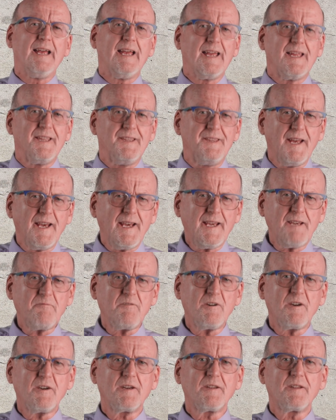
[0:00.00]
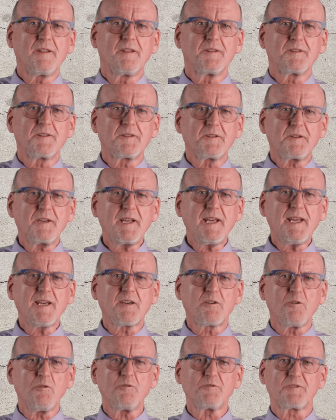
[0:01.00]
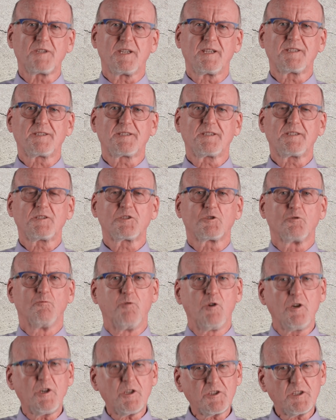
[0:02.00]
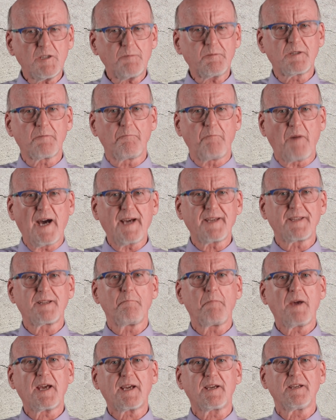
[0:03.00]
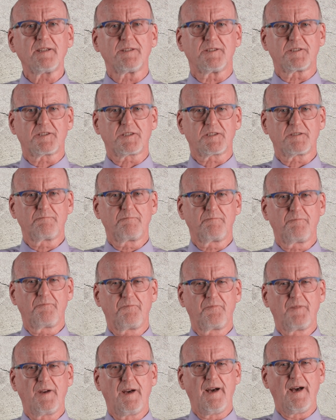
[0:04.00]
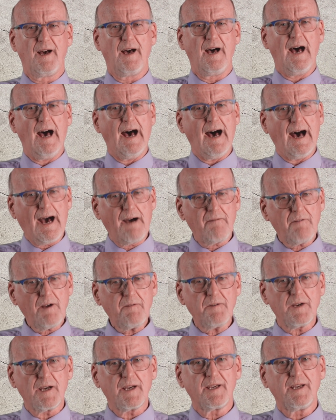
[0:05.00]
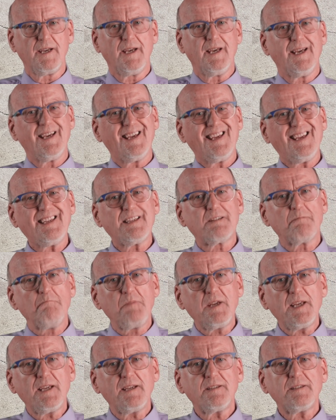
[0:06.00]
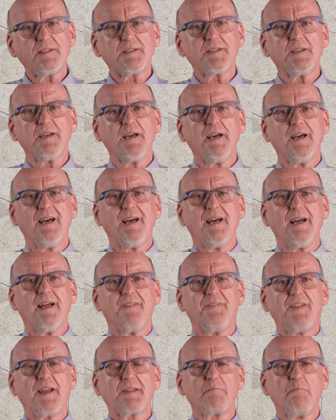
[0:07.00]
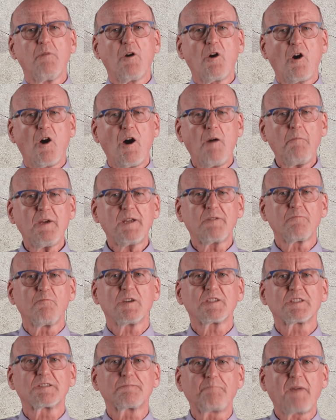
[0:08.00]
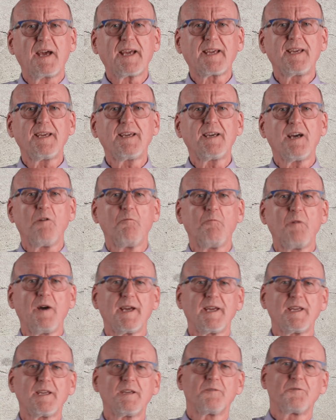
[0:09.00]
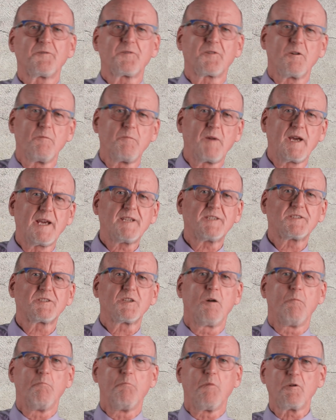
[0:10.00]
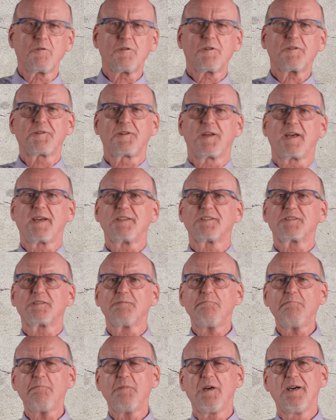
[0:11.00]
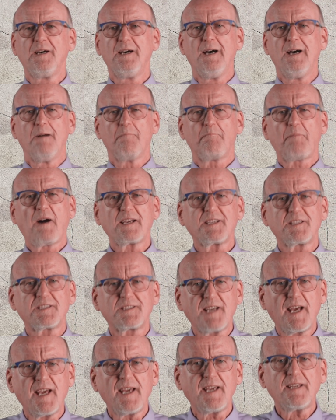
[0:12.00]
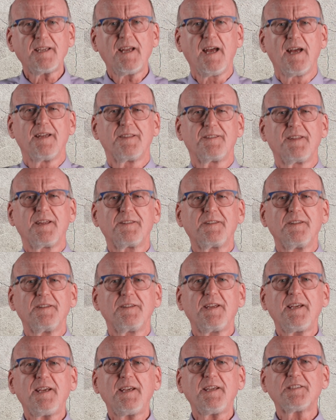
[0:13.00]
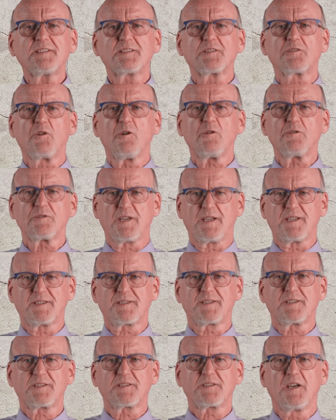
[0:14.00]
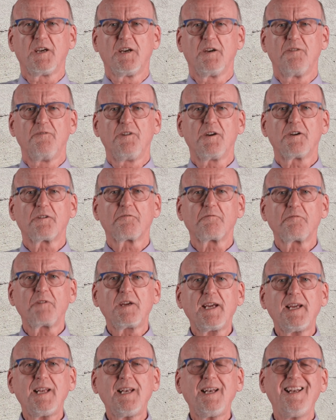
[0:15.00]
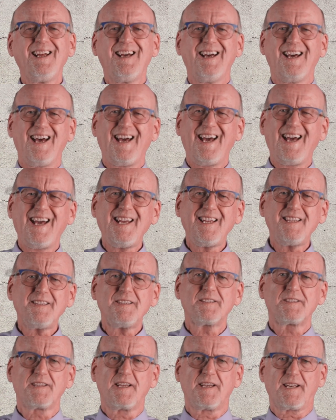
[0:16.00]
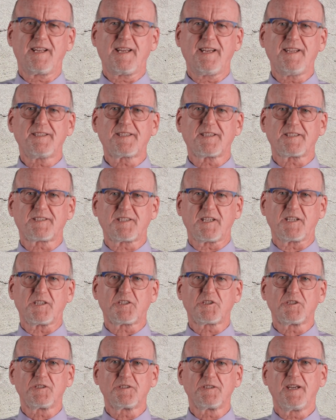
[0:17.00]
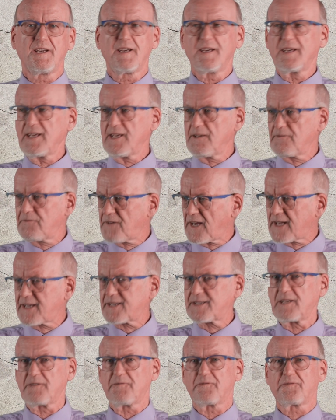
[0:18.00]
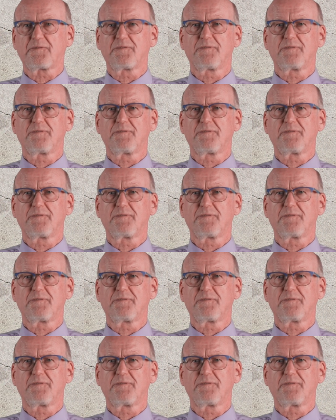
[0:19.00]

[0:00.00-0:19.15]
They were 3 goddesses worshipped by the Meccans. However, it meant that Muhammad was backing away from his monotheism by saying that these goddesses were real and their intercession effective.